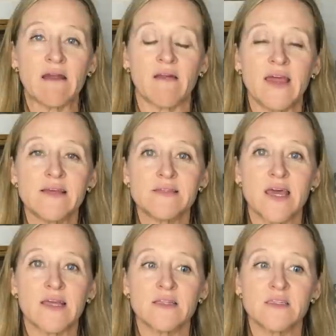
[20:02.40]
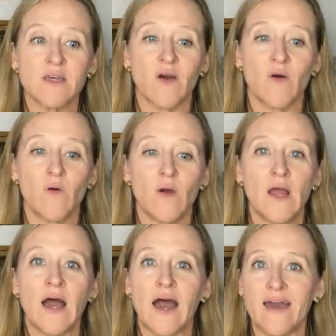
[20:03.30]
areas, and so
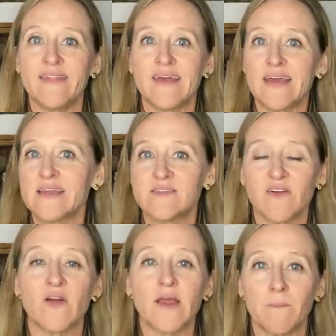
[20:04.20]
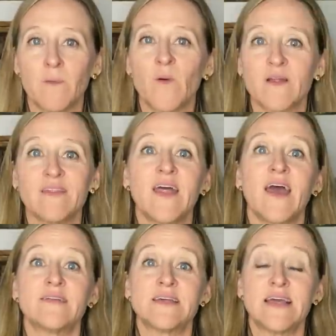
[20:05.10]
I think it's very important
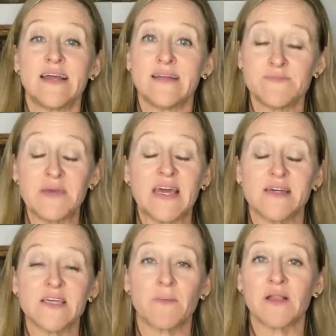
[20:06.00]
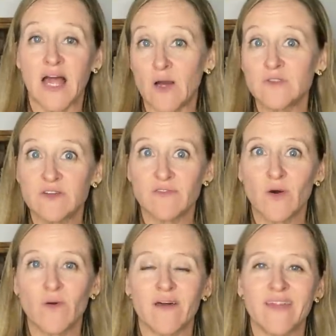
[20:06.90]
that because I'm allowed to
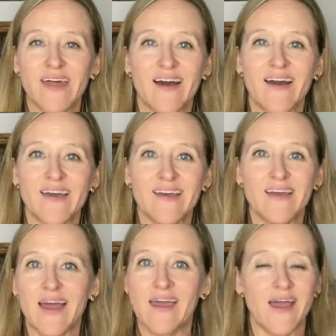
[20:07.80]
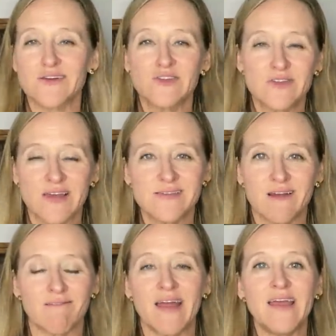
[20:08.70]
vote that I I exercise
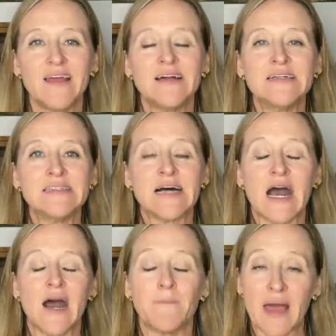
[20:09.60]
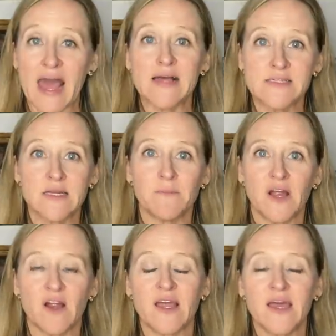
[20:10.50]
that right um, as an
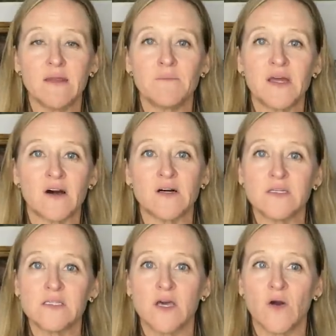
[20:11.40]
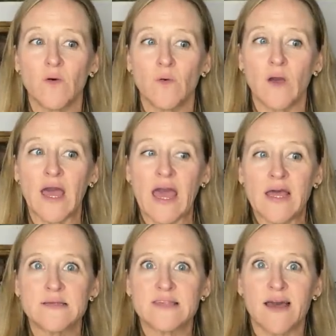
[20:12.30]
American, but also
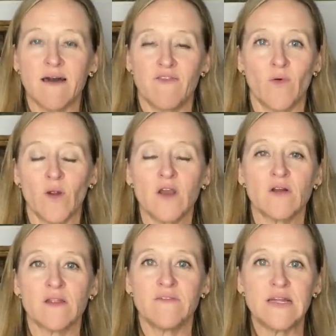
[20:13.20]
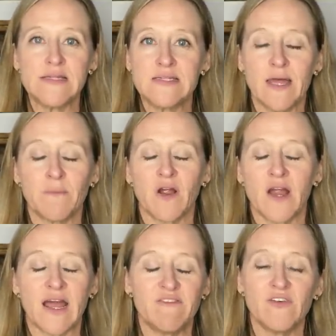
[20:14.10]
as a foreigner living in
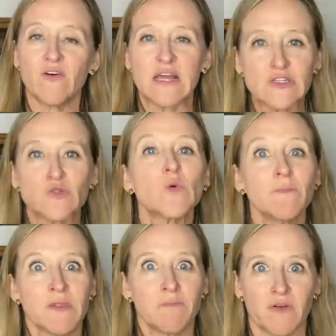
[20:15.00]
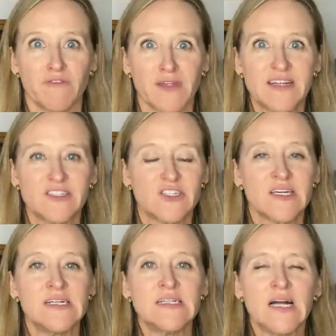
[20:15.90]
Denmark, I feel extremely privileged
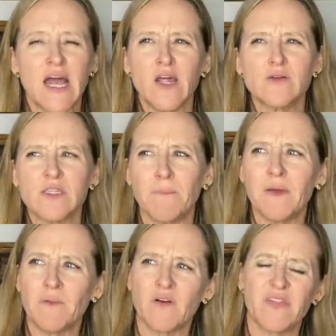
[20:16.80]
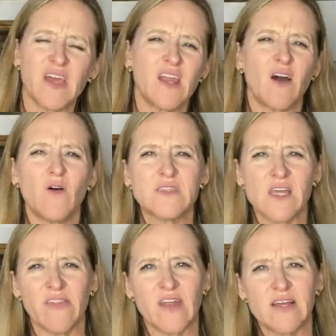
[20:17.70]
I know some people are thinking, oh, it's
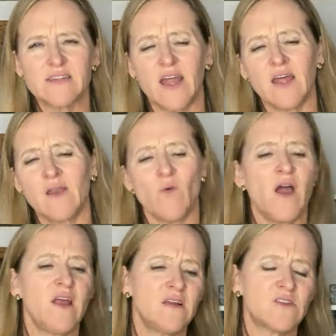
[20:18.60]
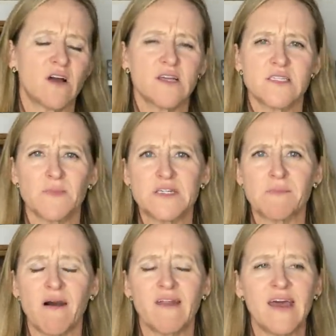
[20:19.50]
not that exciting. Why are you talking so much
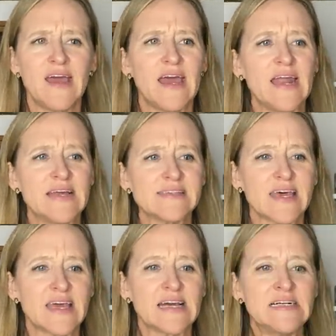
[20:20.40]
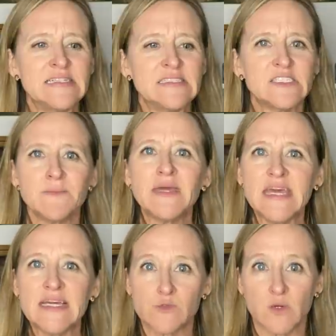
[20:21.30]
about it? And it's like, to
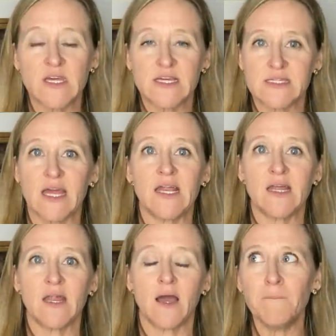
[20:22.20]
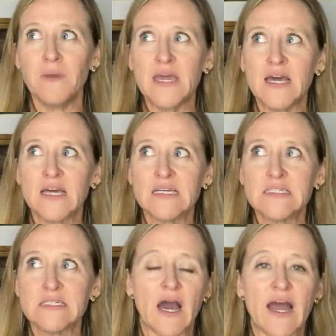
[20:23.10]
me, it's really exciting
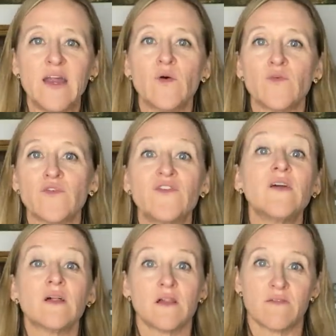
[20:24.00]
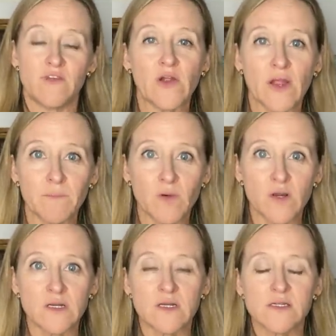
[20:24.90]
because I don't feel very
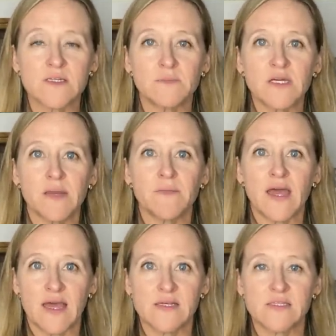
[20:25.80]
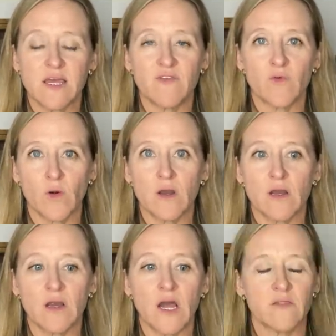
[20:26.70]
important sometimes as a
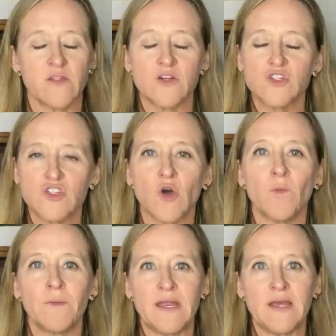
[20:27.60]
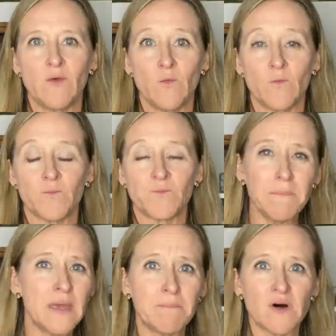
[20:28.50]
foreigner. There's so many
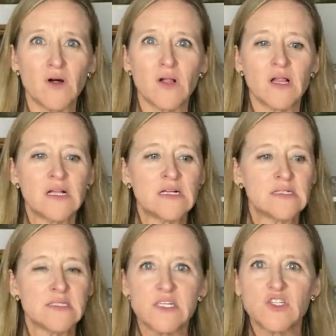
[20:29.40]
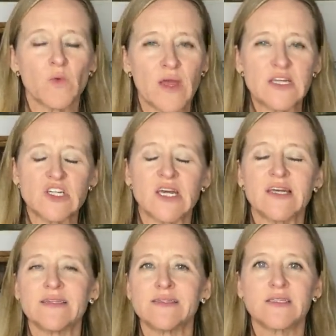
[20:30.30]
people,
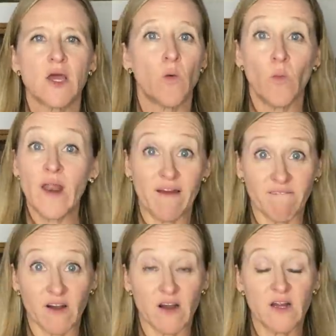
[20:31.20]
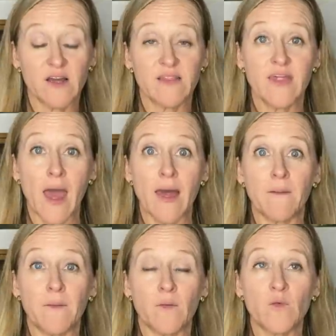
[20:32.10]
situations, whatever,
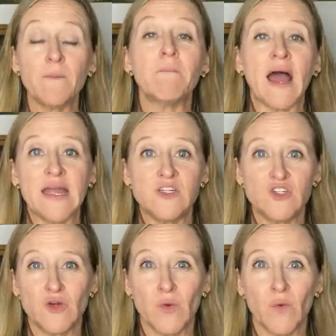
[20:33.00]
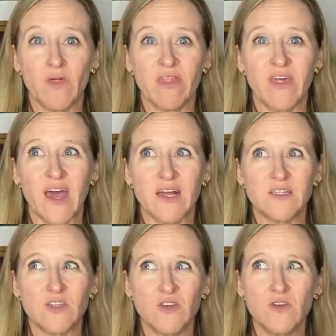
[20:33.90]
that remind you
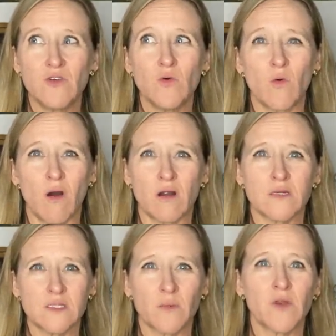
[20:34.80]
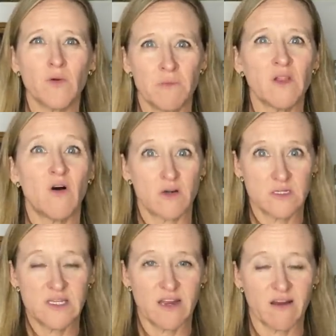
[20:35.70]
that you aren't someone who
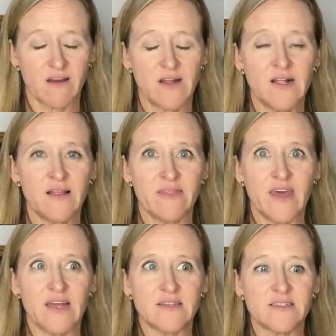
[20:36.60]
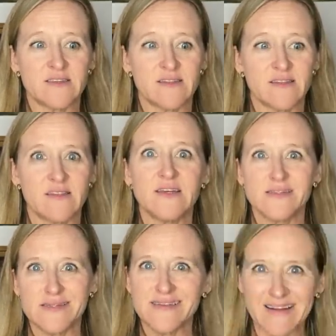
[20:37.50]
belongs here, that this
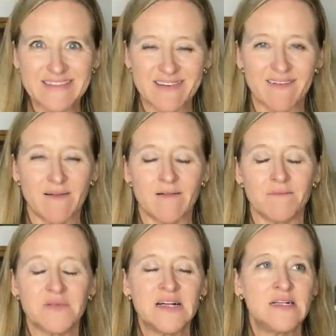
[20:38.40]
is not your home.